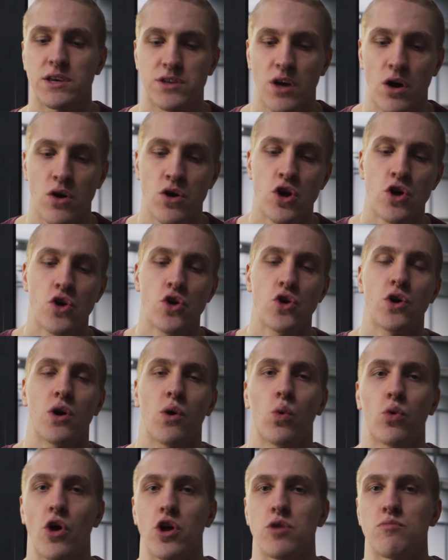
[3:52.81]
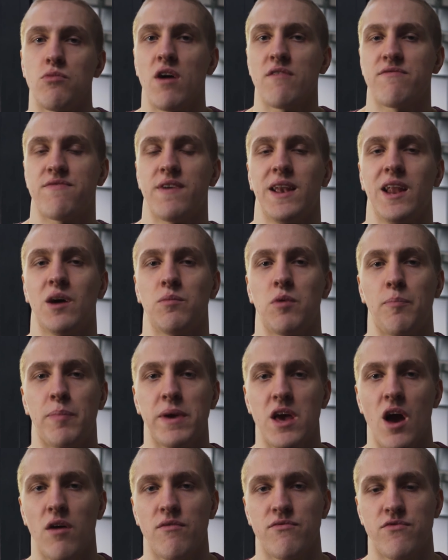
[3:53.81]
So although you might feel a little bit
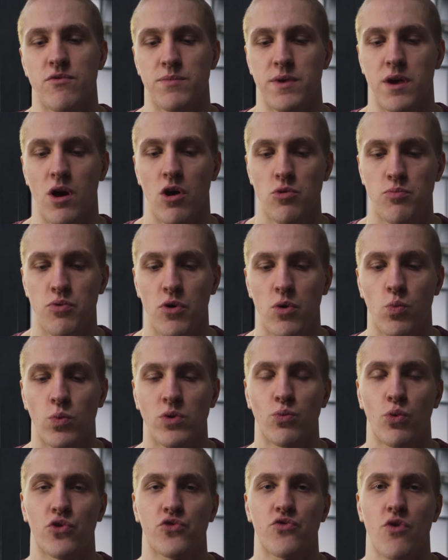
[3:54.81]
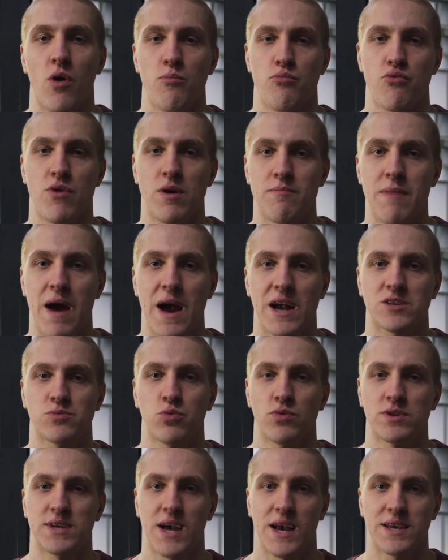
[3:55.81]
beat up from the open, we want to try and bring
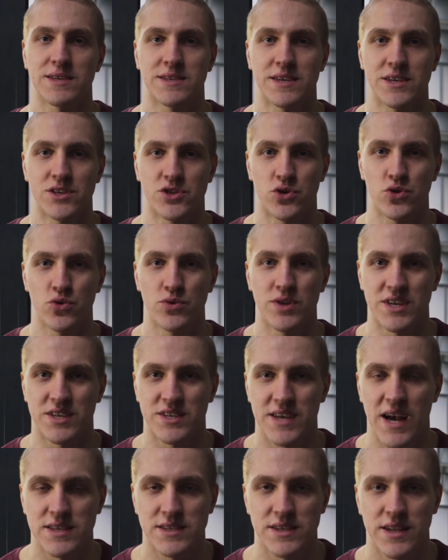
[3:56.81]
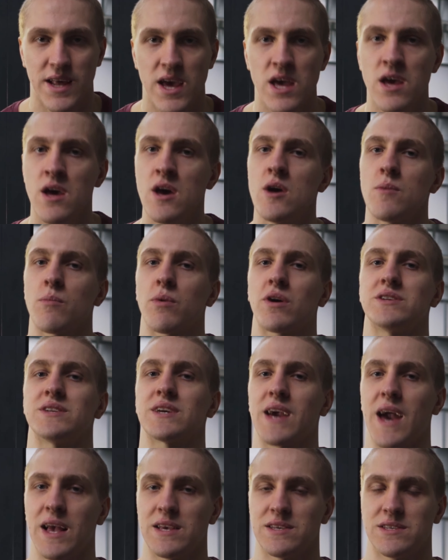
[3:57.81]
maximal intensity to this Saturday because
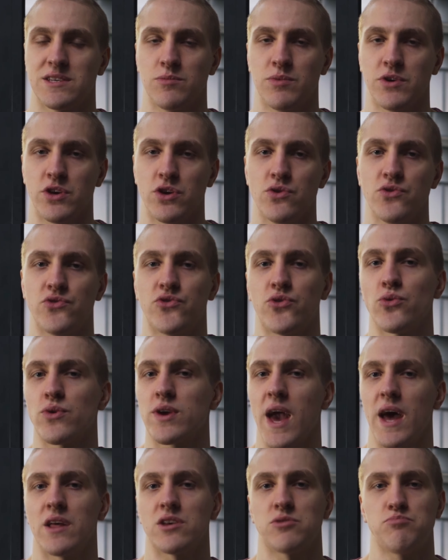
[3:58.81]
it can still be used to get us